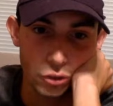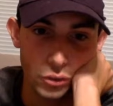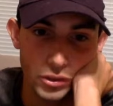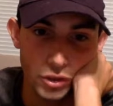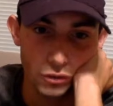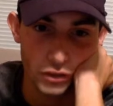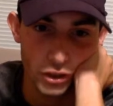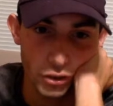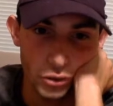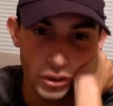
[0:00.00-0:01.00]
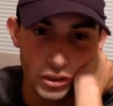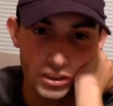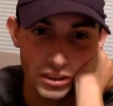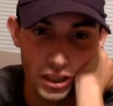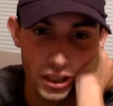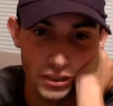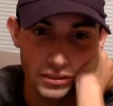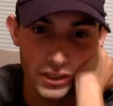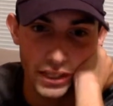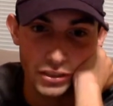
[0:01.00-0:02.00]
Torres 0 for 2,
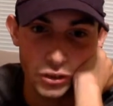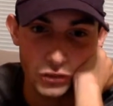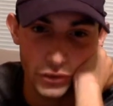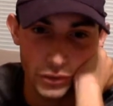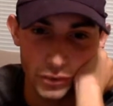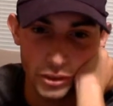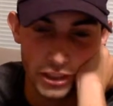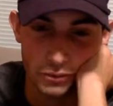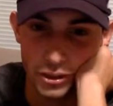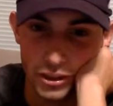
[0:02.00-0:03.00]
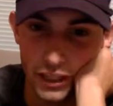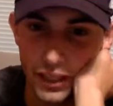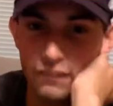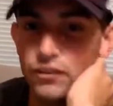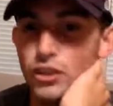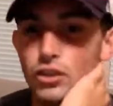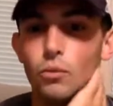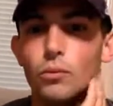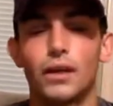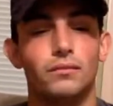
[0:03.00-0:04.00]
Stanton 2 for 3, which again was just that first
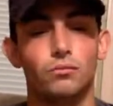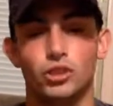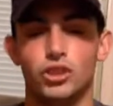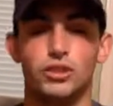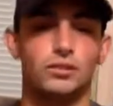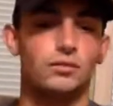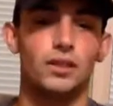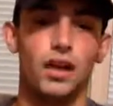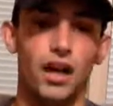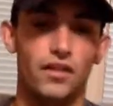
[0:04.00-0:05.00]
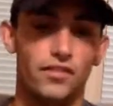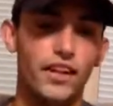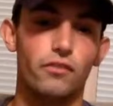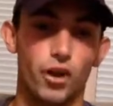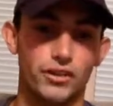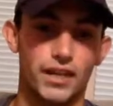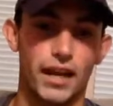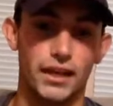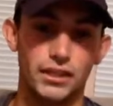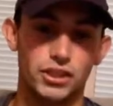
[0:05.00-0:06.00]
home run was just a thing of art,
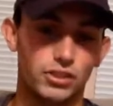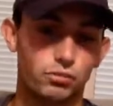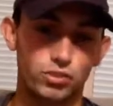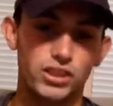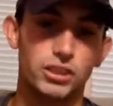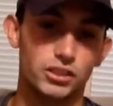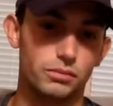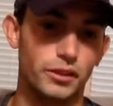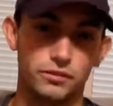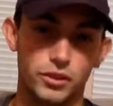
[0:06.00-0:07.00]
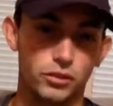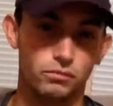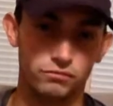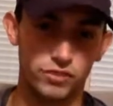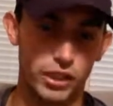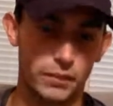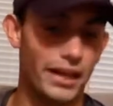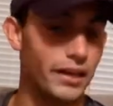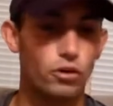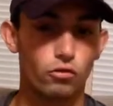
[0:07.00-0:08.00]
and it just really just made you feel good about it.
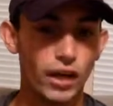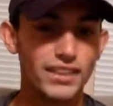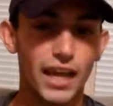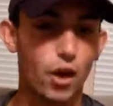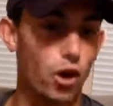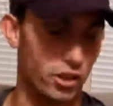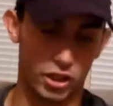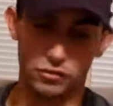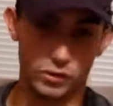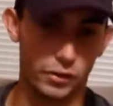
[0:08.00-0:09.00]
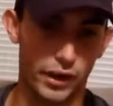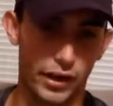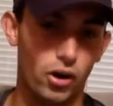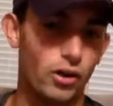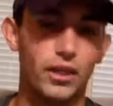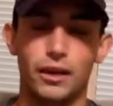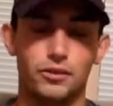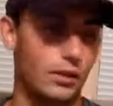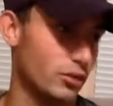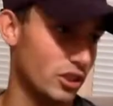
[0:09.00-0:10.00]
And right then, all the nerves went away. All then, I
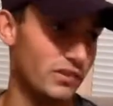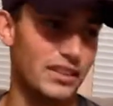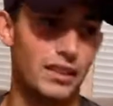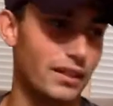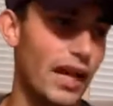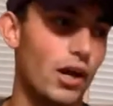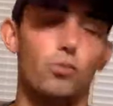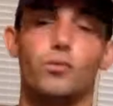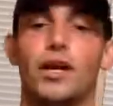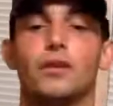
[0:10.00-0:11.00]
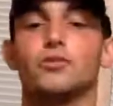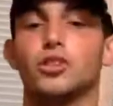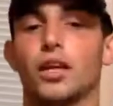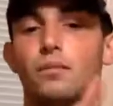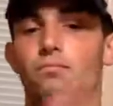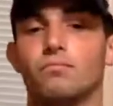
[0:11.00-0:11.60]
was nervous, and then that home run, I was just like,